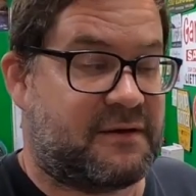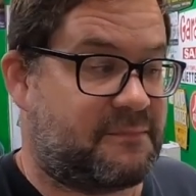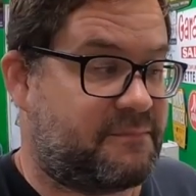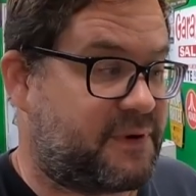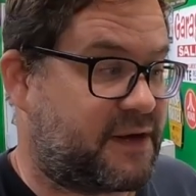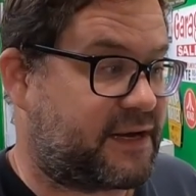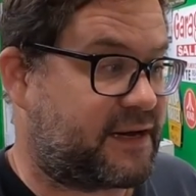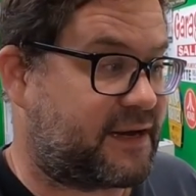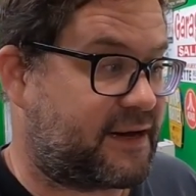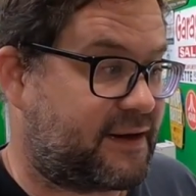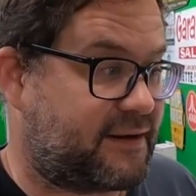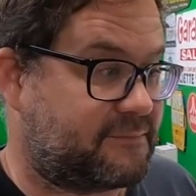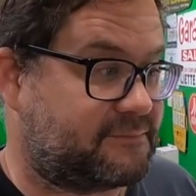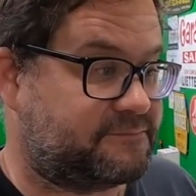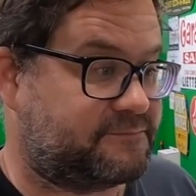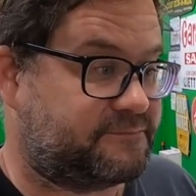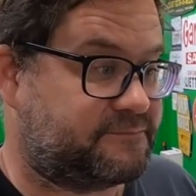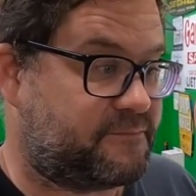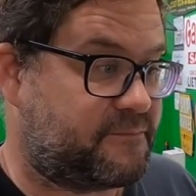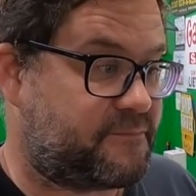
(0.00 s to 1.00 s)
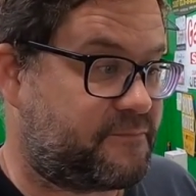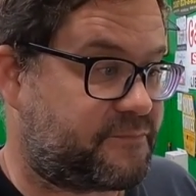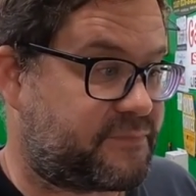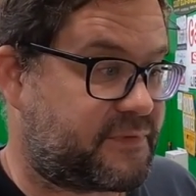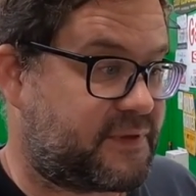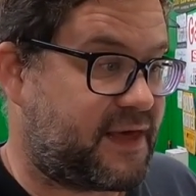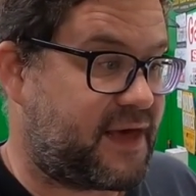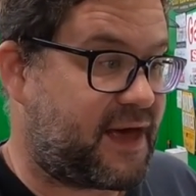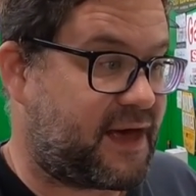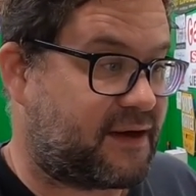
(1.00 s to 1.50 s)
But uh,
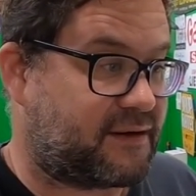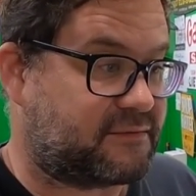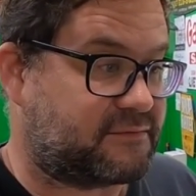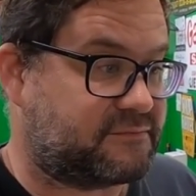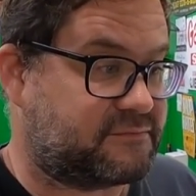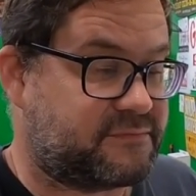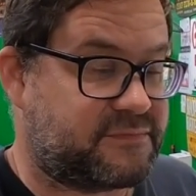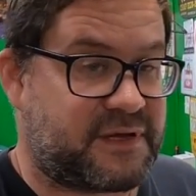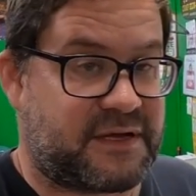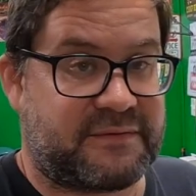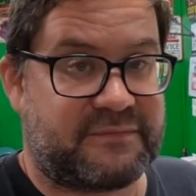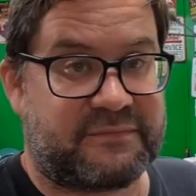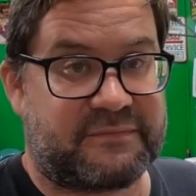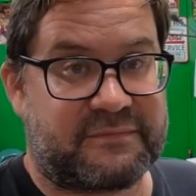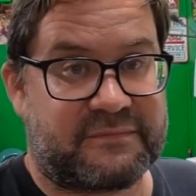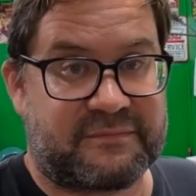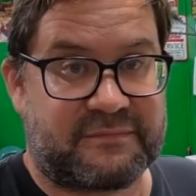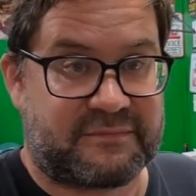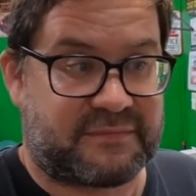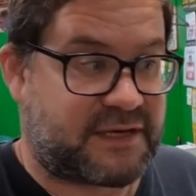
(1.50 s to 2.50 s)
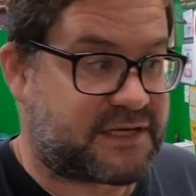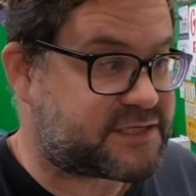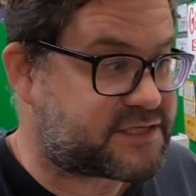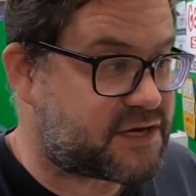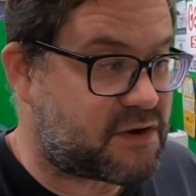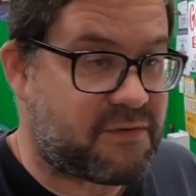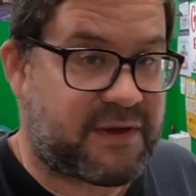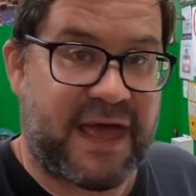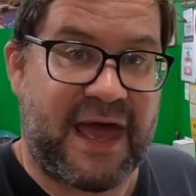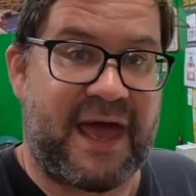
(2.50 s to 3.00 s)
yeah, it,
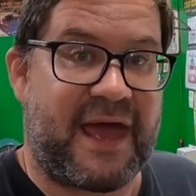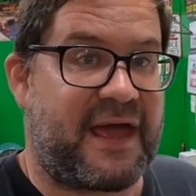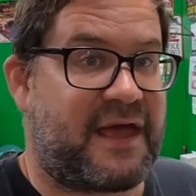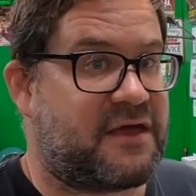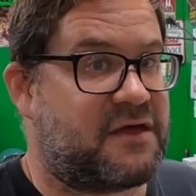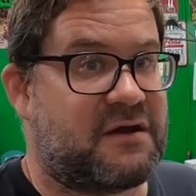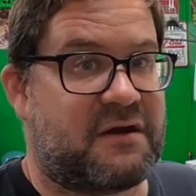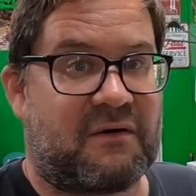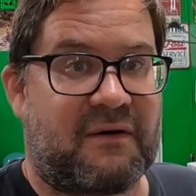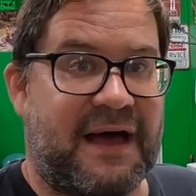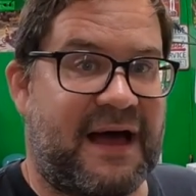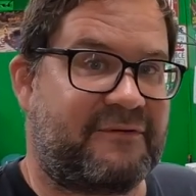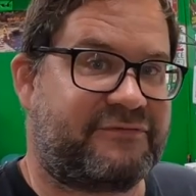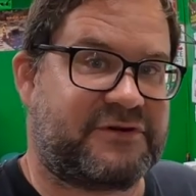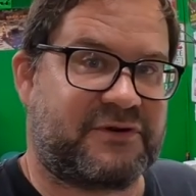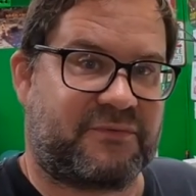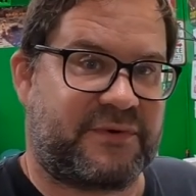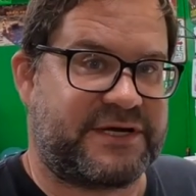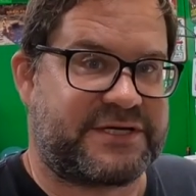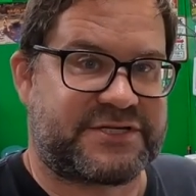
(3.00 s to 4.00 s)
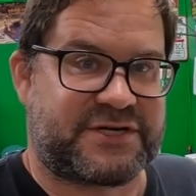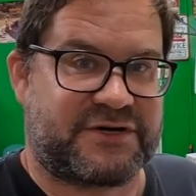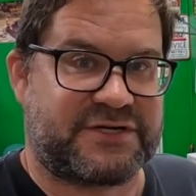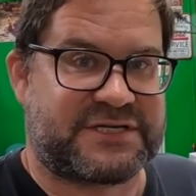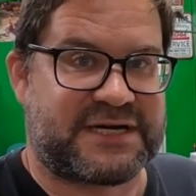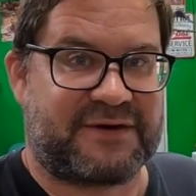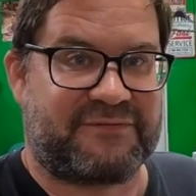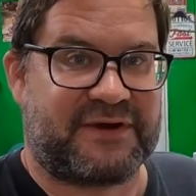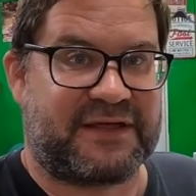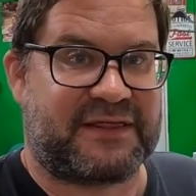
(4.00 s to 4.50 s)
it's okay. You don't have to
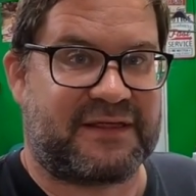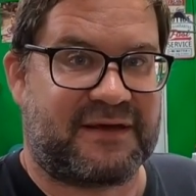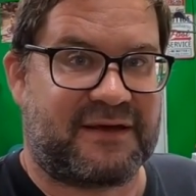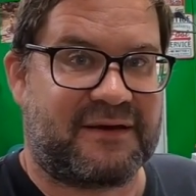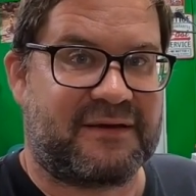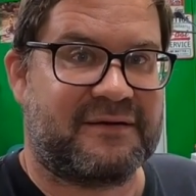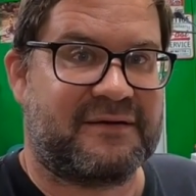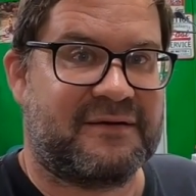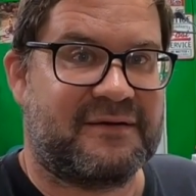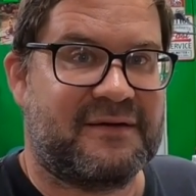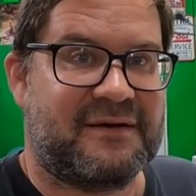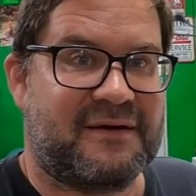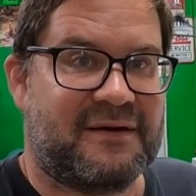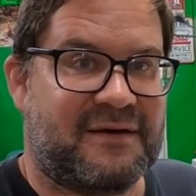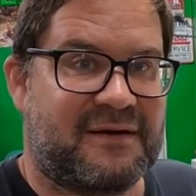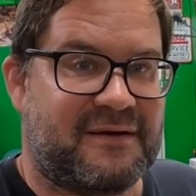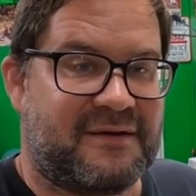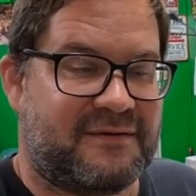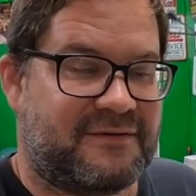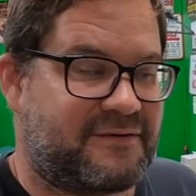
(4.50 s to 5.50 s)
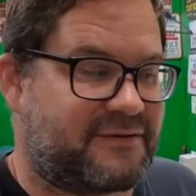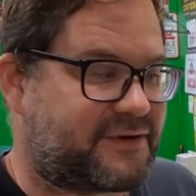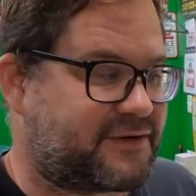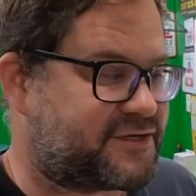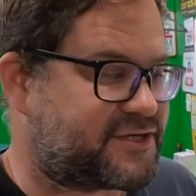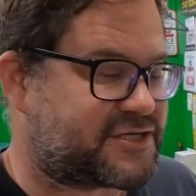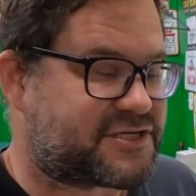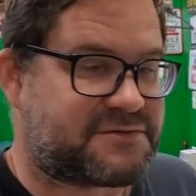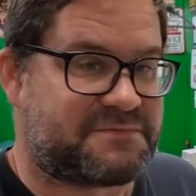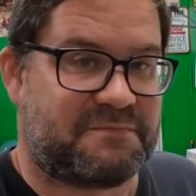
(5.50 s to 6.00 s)
research everything. You
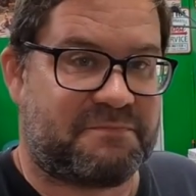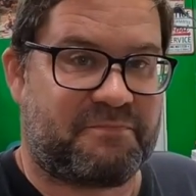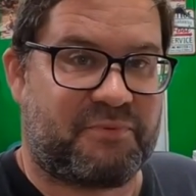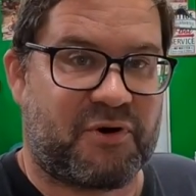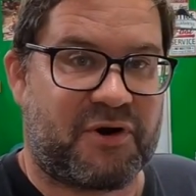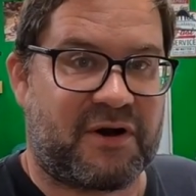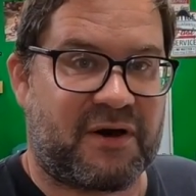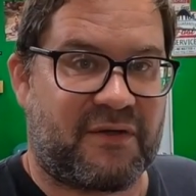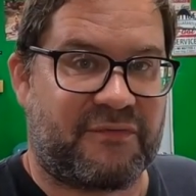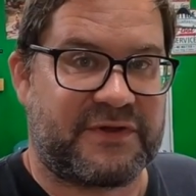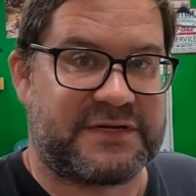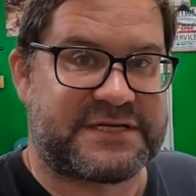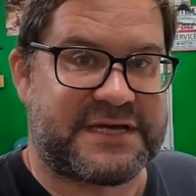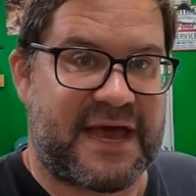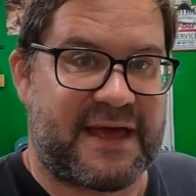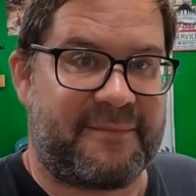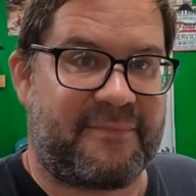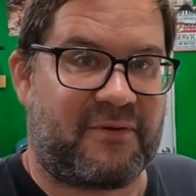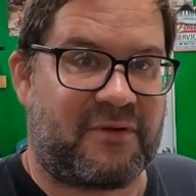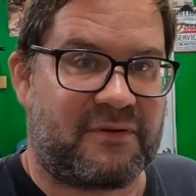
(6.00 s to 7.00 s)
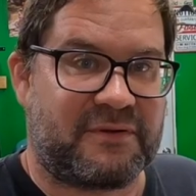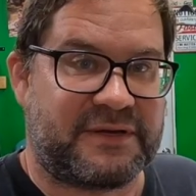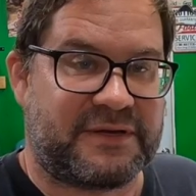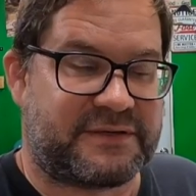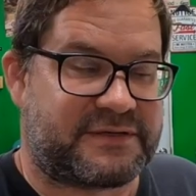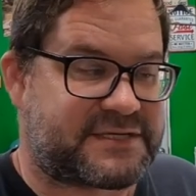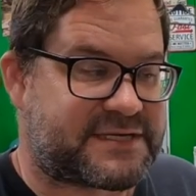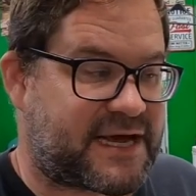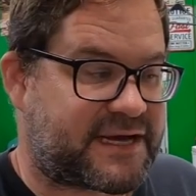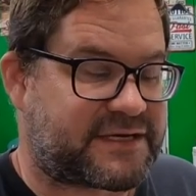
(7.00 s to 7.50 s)
could just put it on the table
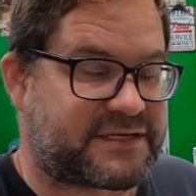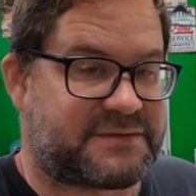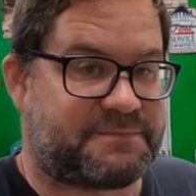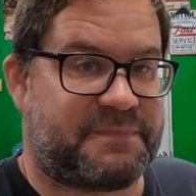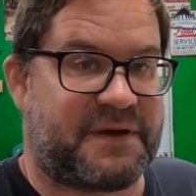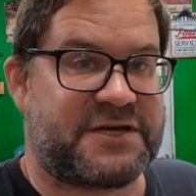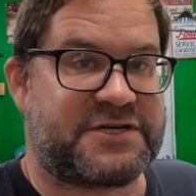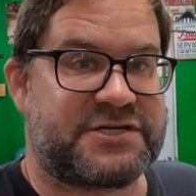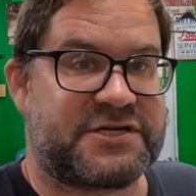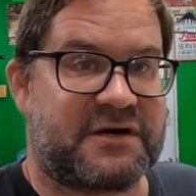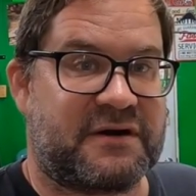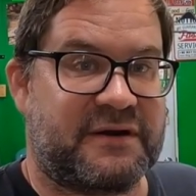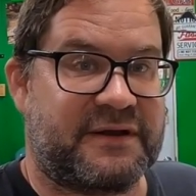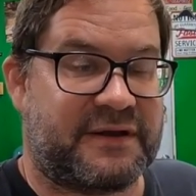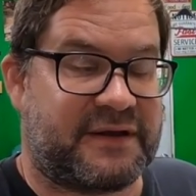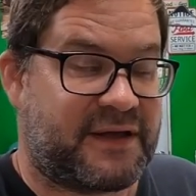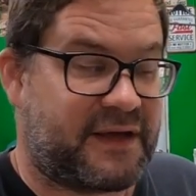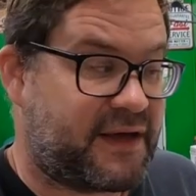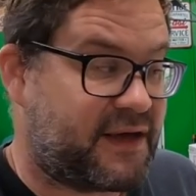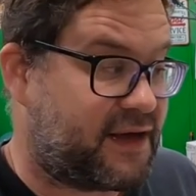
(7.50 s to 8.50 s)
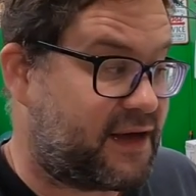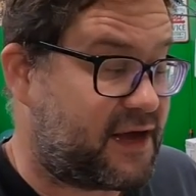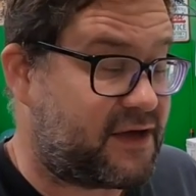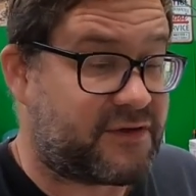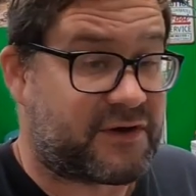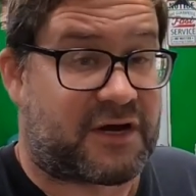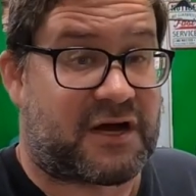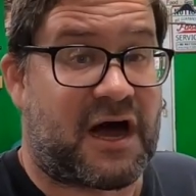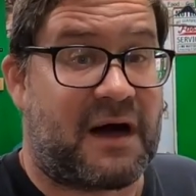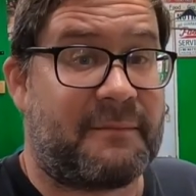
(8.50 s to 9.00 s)
and take a picture and
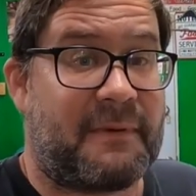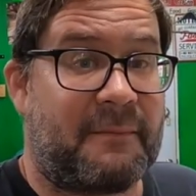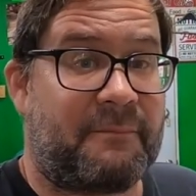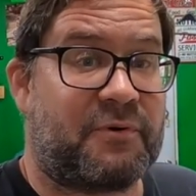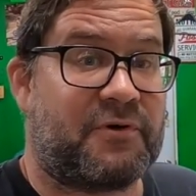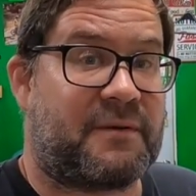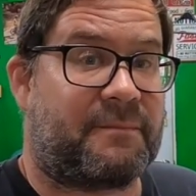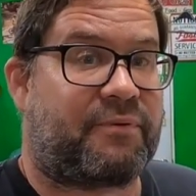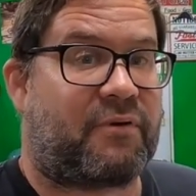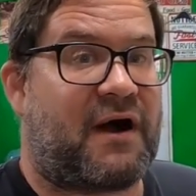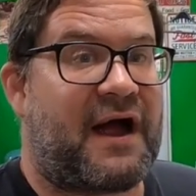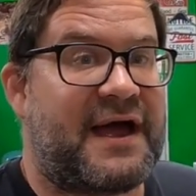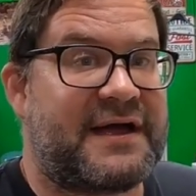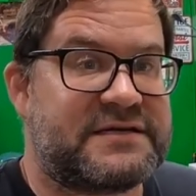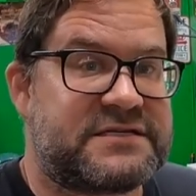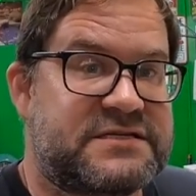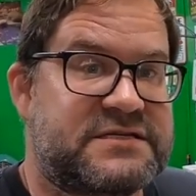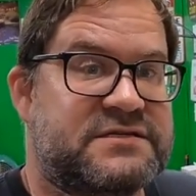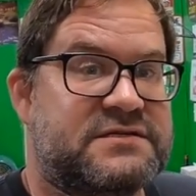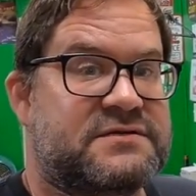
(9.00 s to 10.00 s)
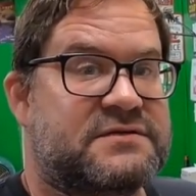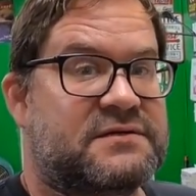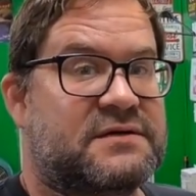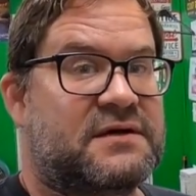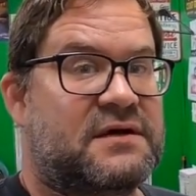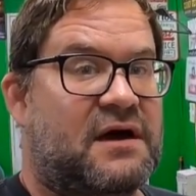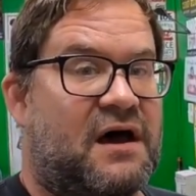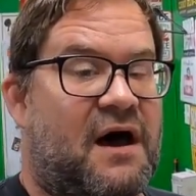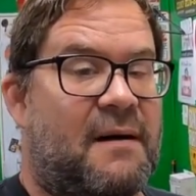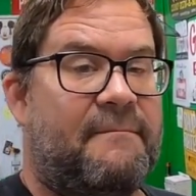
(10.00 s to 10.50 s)
either come up with a price,
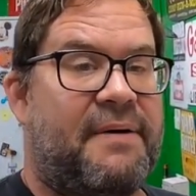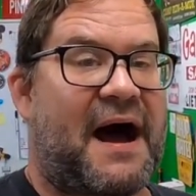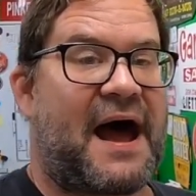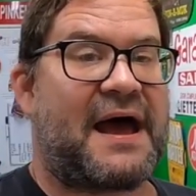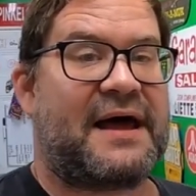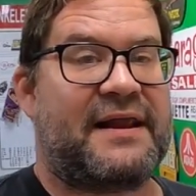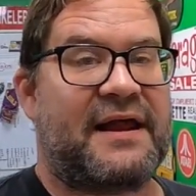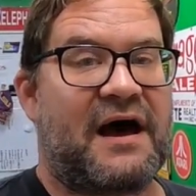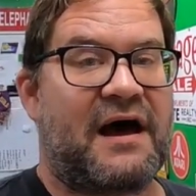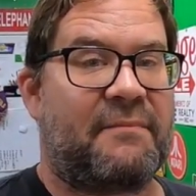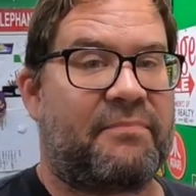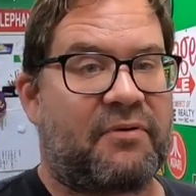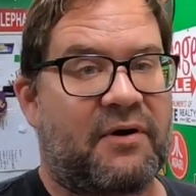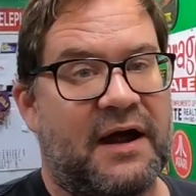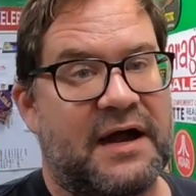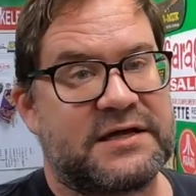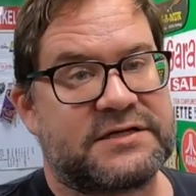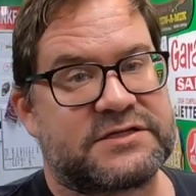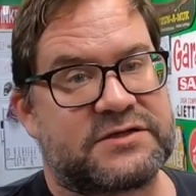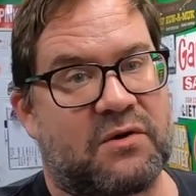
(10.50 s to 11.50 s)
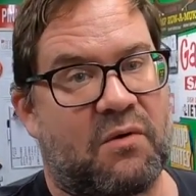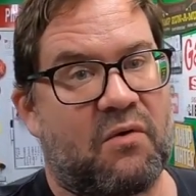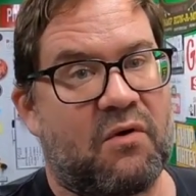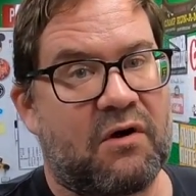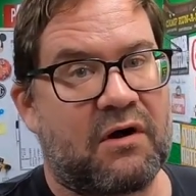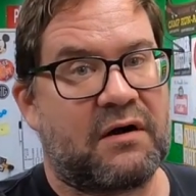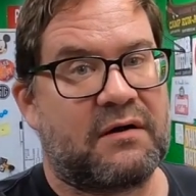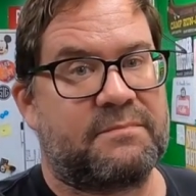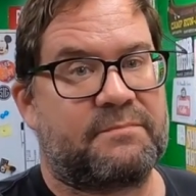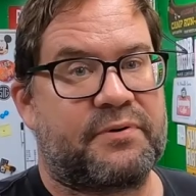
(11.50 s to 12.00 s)
a buy it now price,
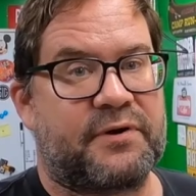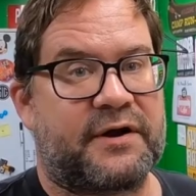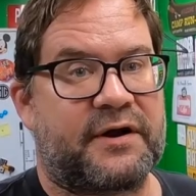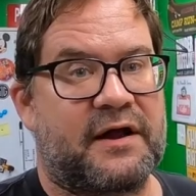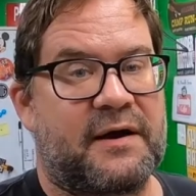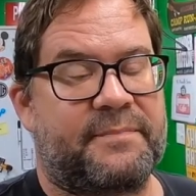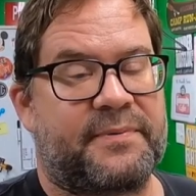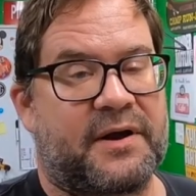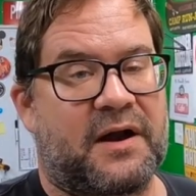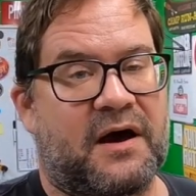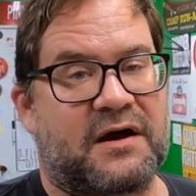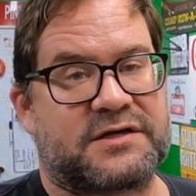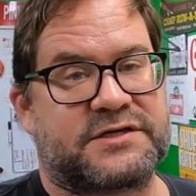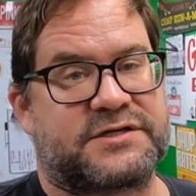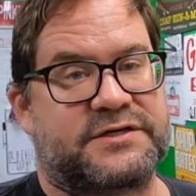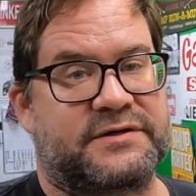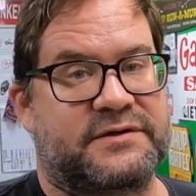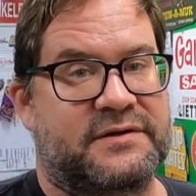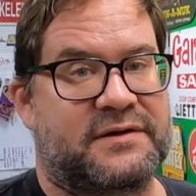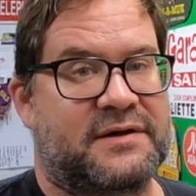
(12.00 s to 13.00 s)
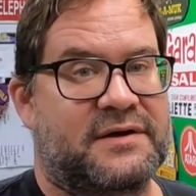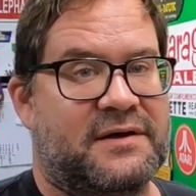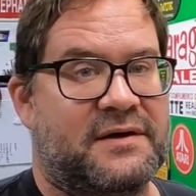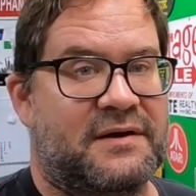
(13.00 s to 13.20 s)
or put it up at auction.